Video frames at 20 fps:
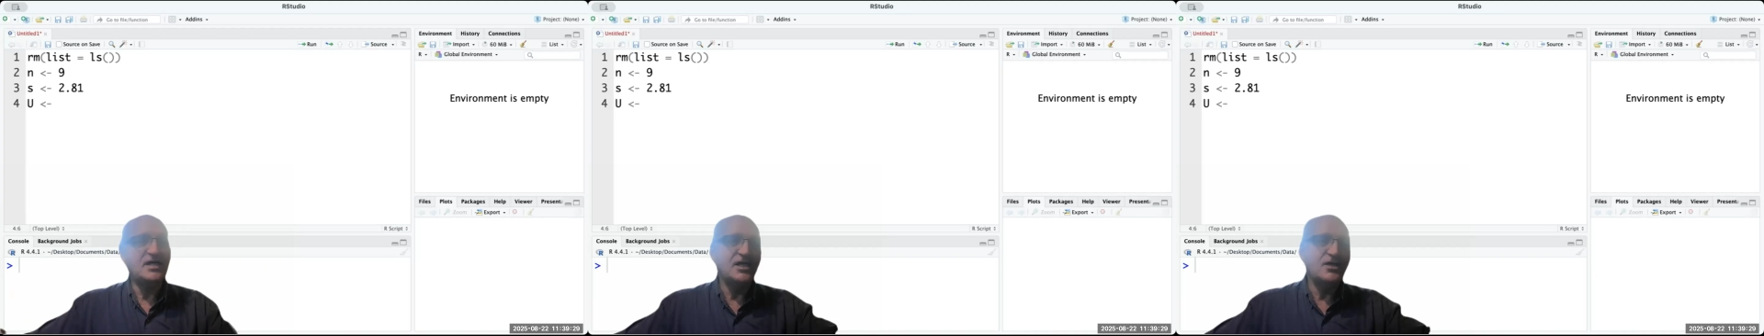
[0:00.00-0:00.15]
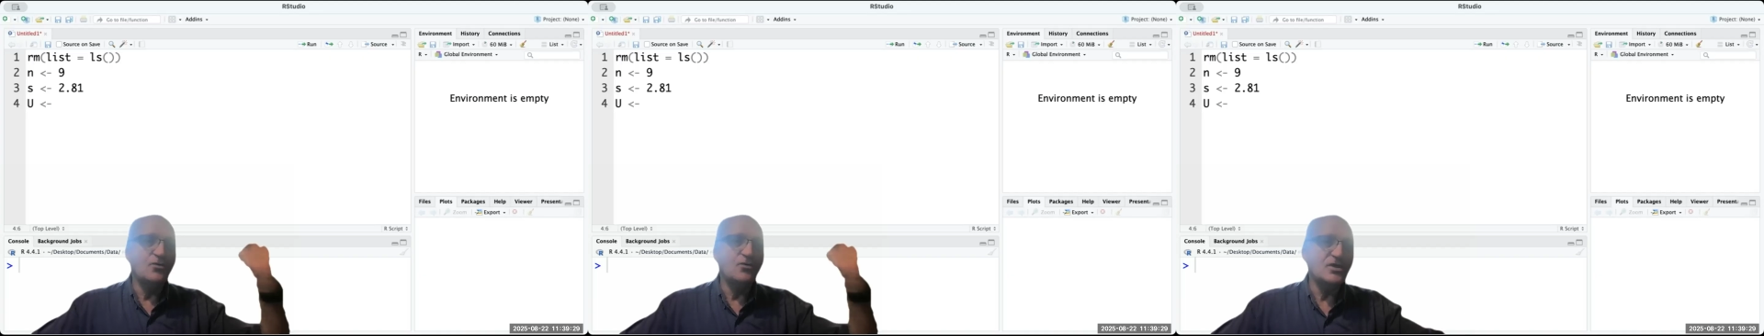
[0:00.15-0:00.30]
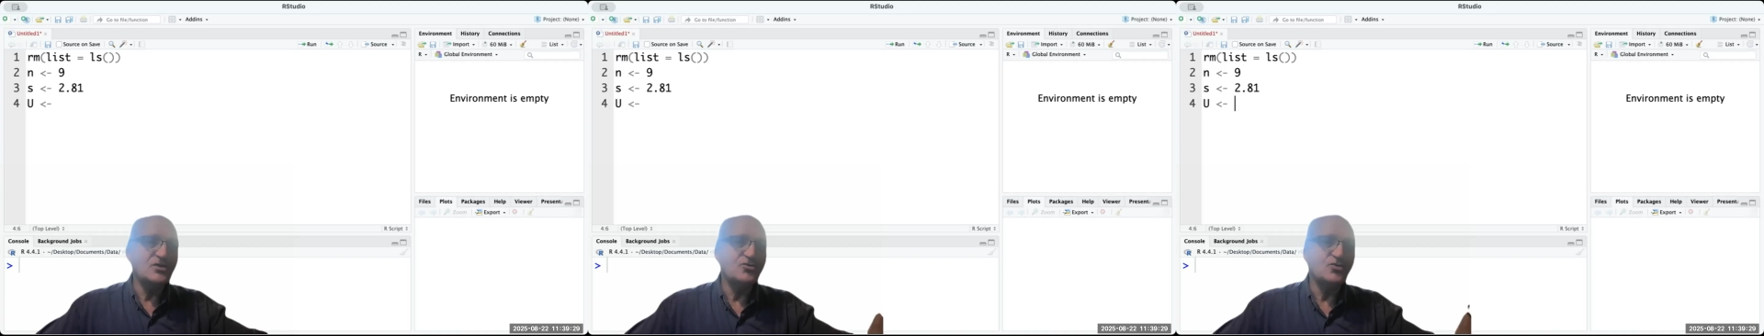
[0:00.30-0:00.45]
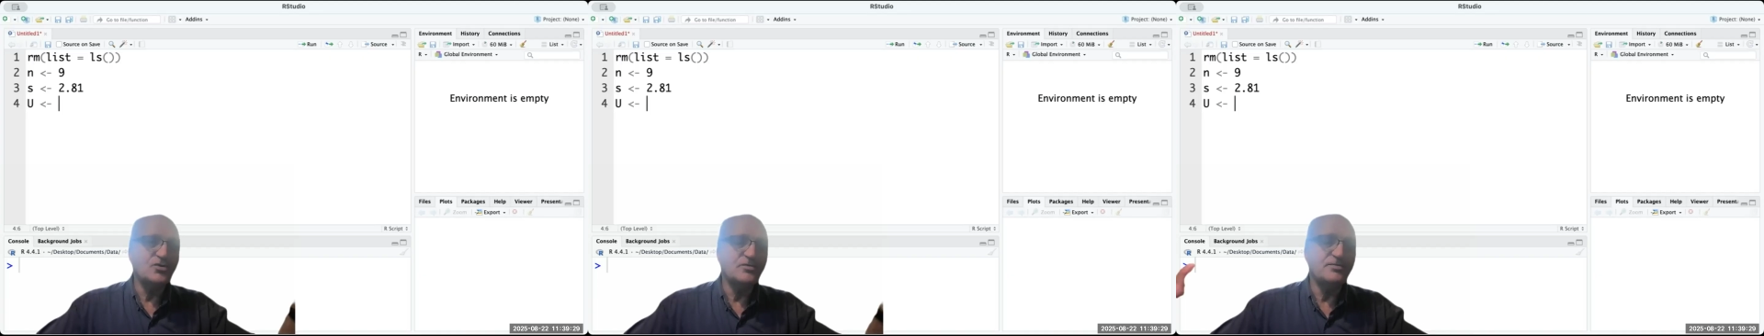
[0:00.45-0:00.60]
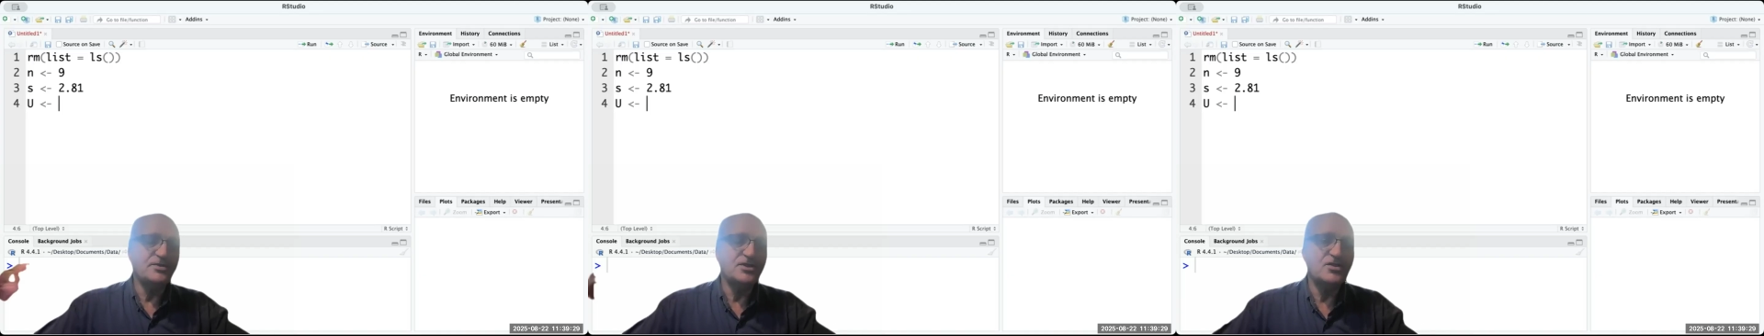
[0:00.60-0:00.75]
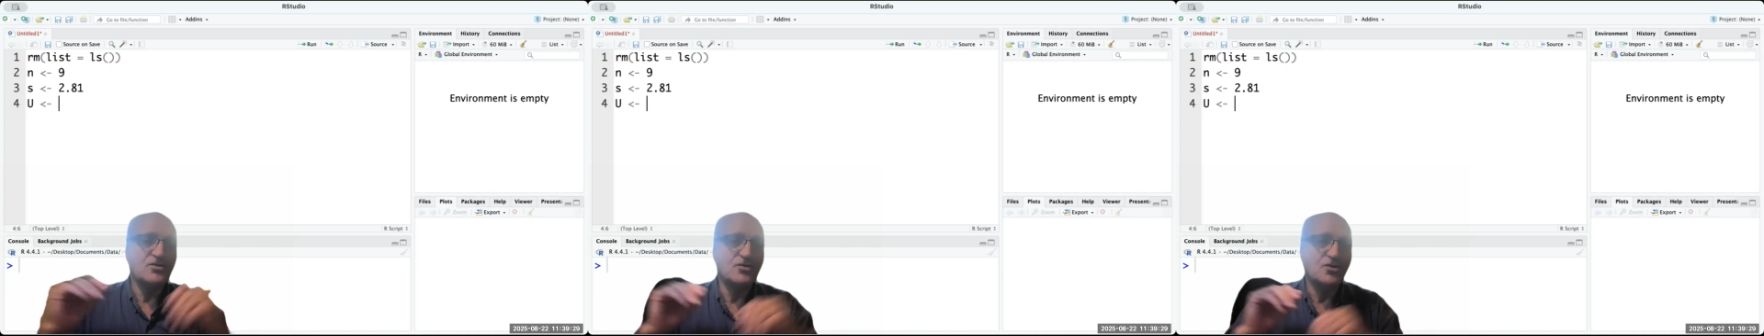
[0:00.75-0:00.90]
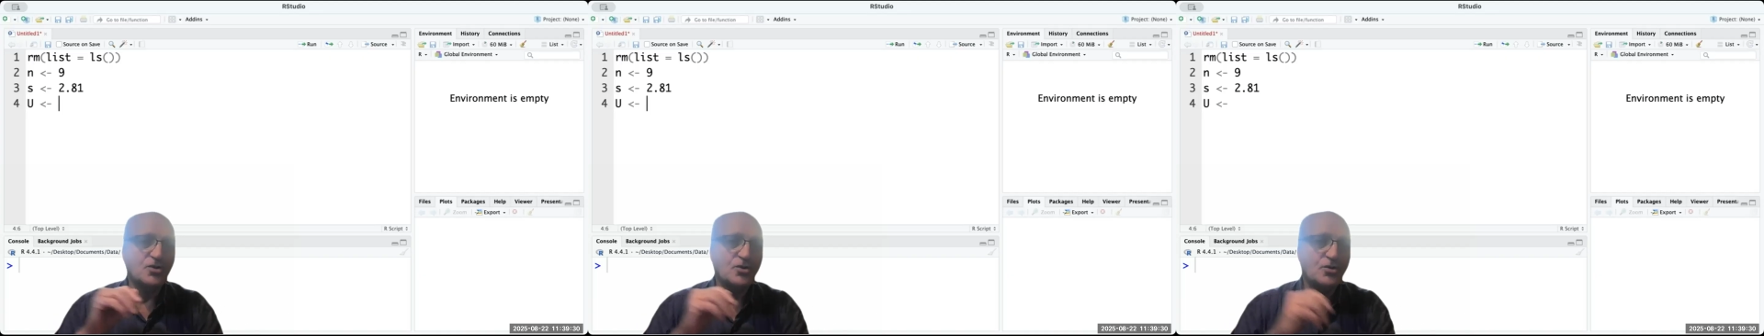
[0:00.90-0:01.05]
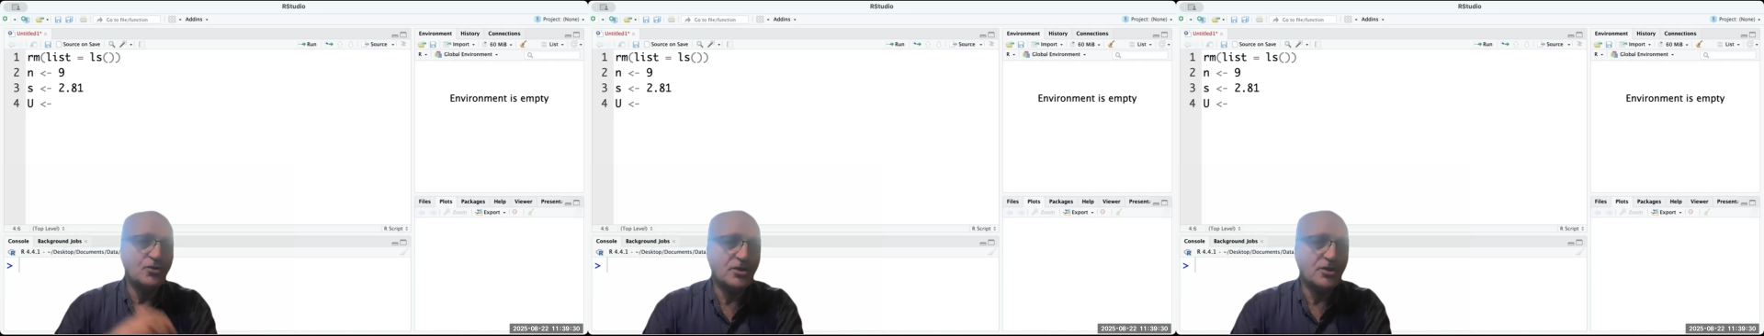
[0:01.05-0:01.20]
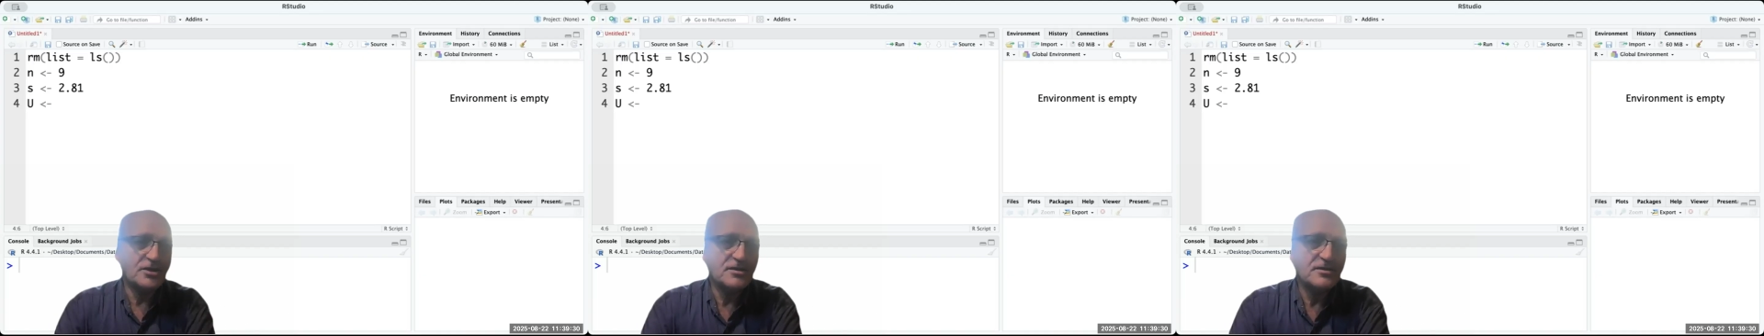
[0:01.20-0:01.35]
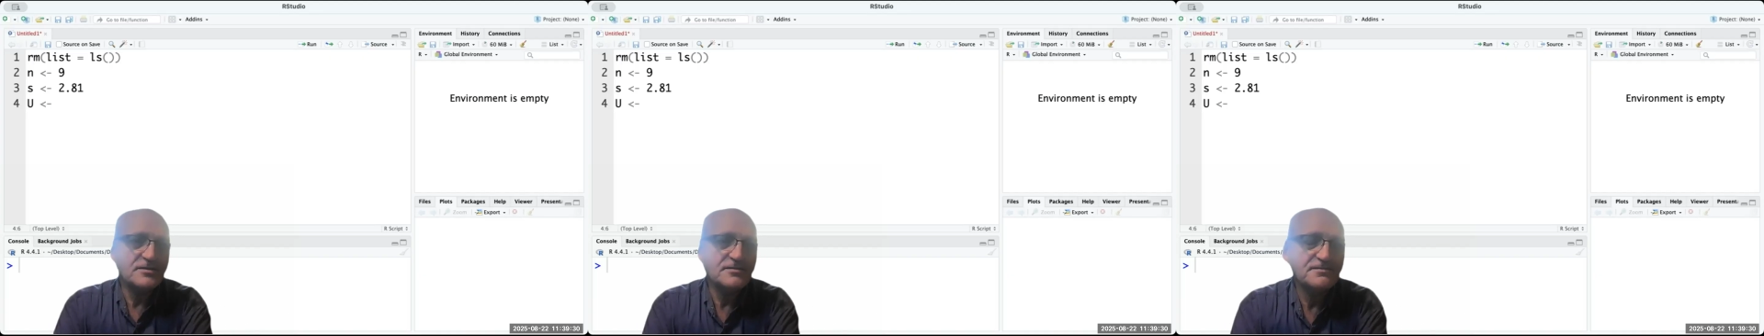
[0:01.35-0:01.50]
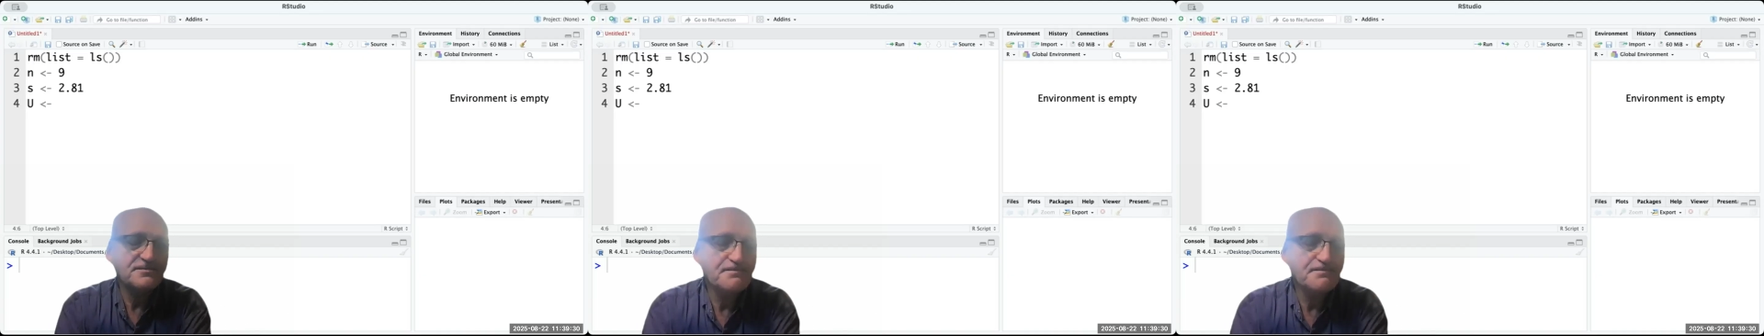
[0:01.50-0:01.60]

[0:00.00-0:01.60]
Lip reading: and what would be the lower?